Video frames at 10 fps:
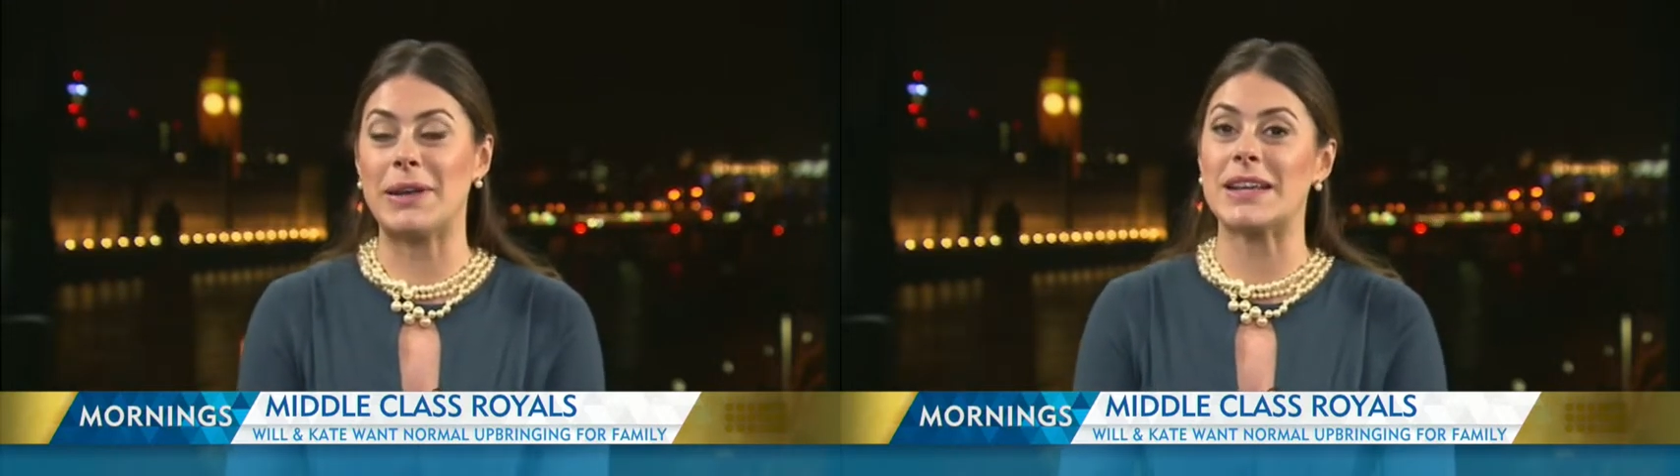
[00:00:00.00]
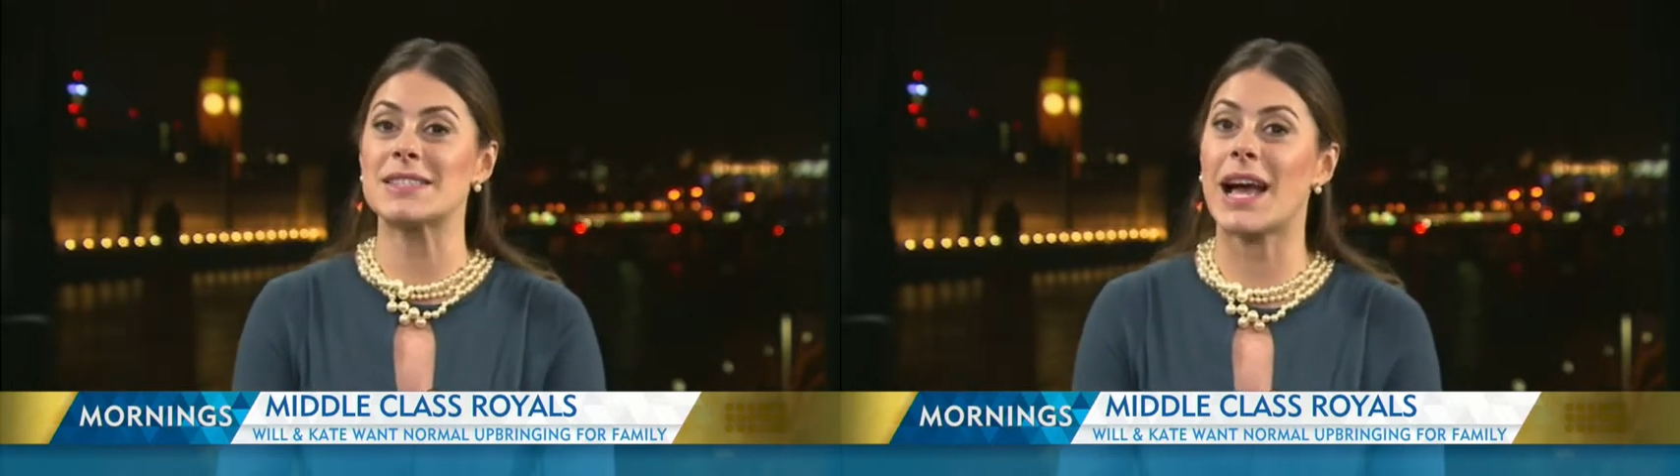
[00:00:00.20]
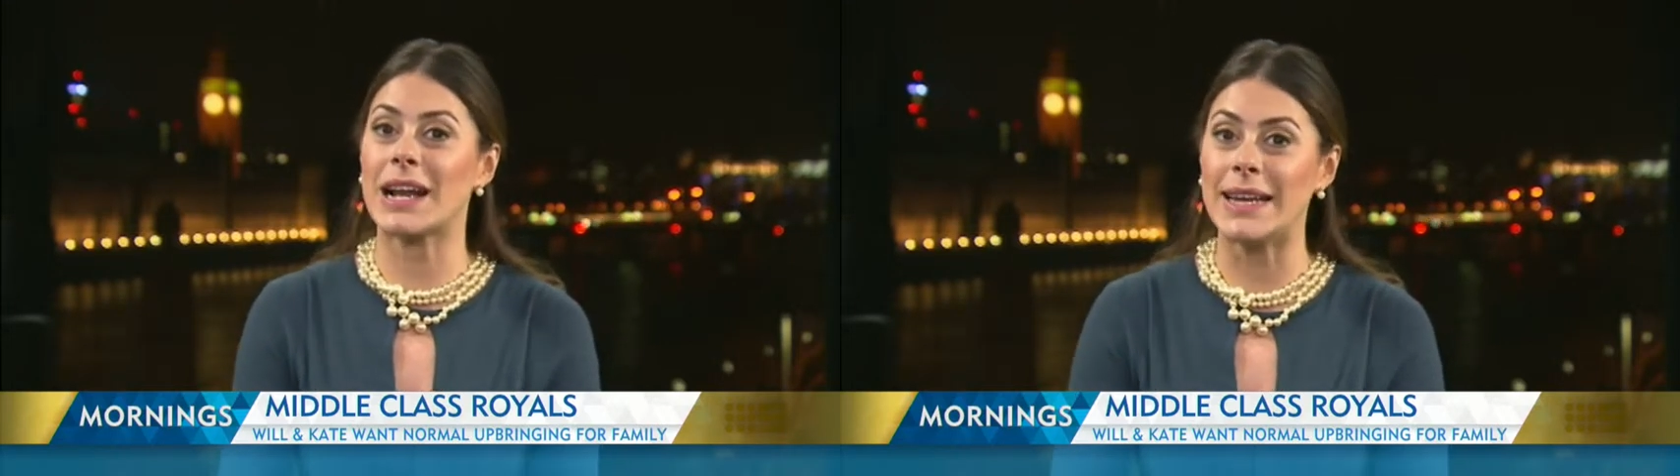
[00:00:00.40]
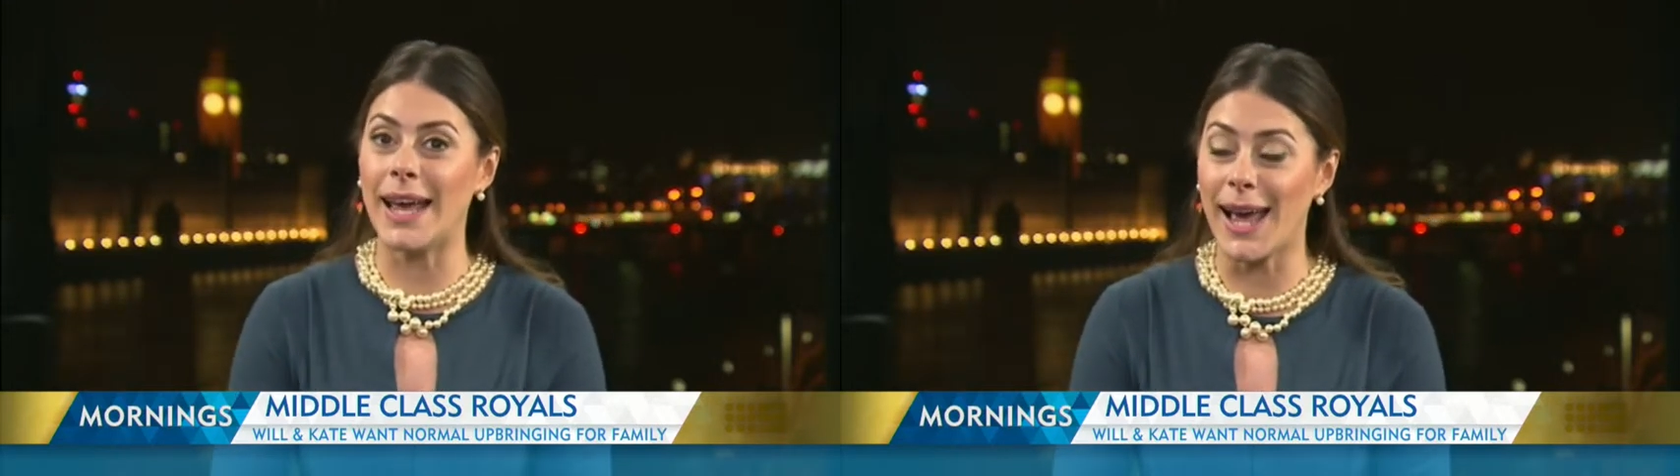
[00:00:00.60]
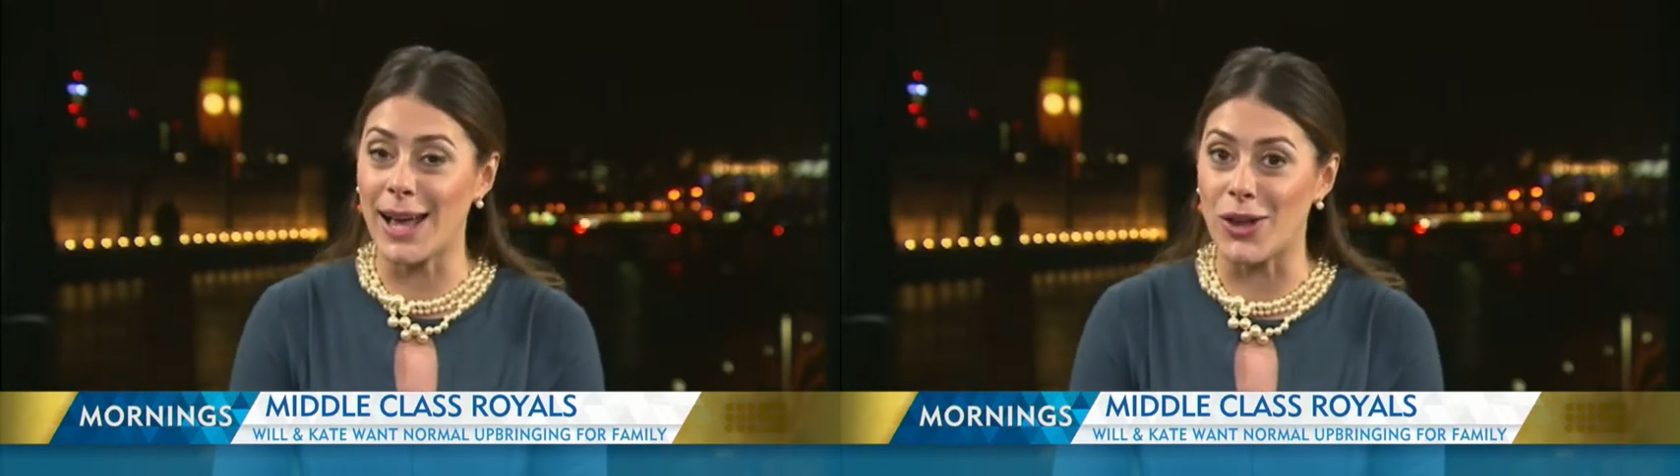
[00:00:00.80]
exactly
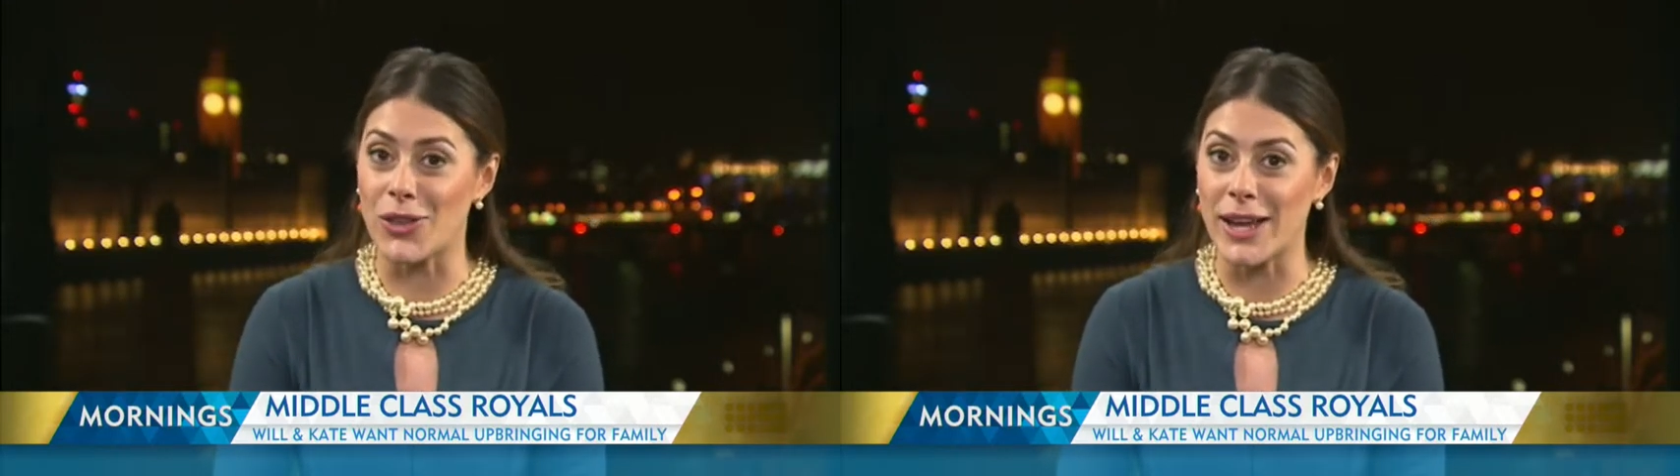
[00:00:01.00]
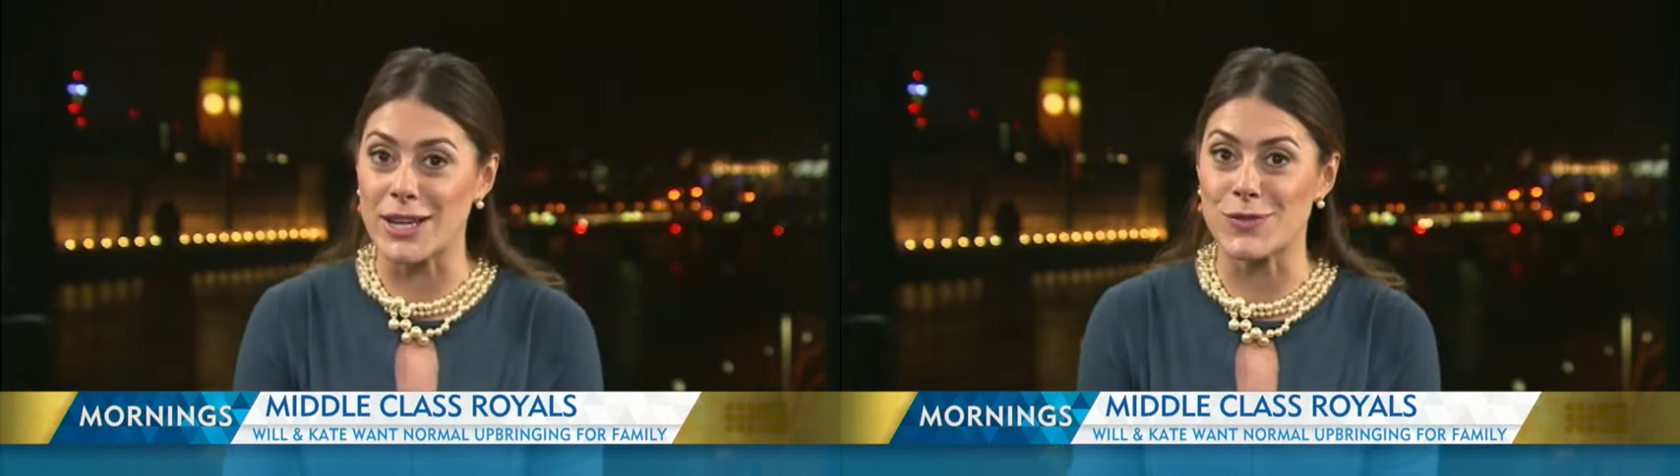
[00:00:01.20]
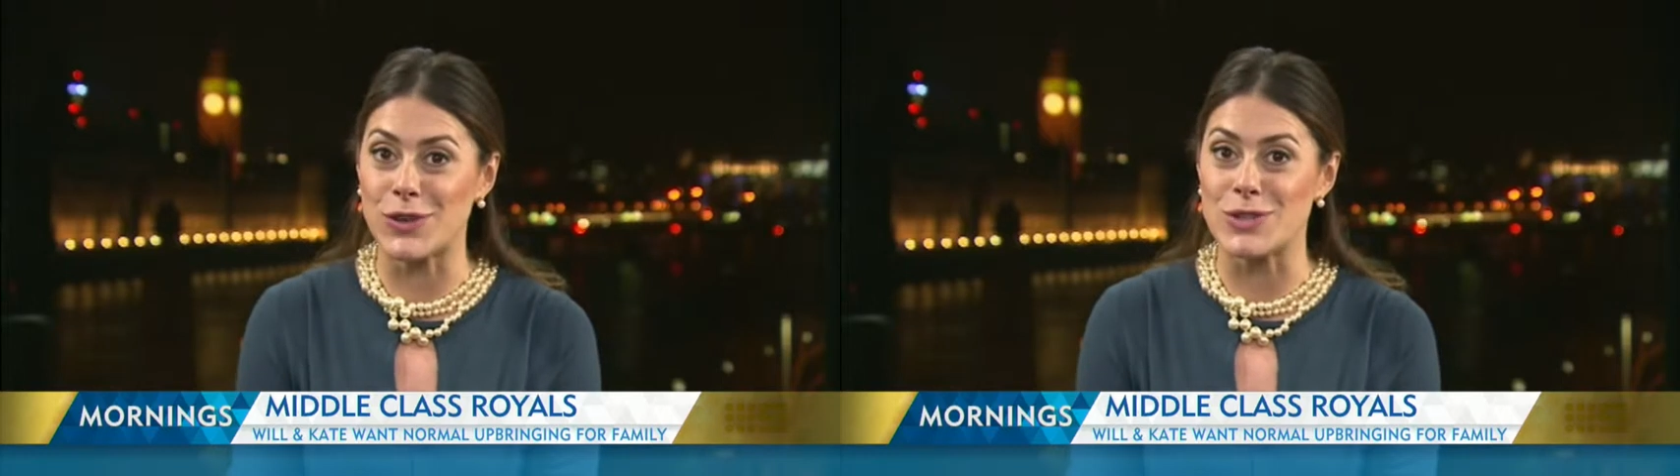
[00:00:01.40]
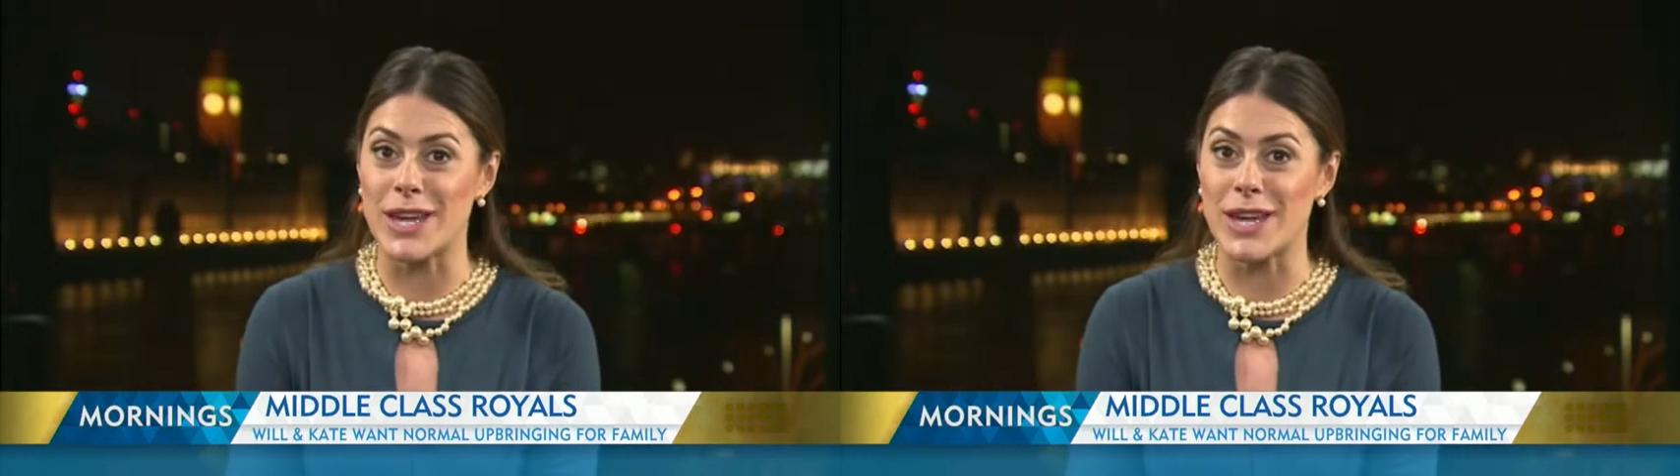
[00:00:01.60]
how the next few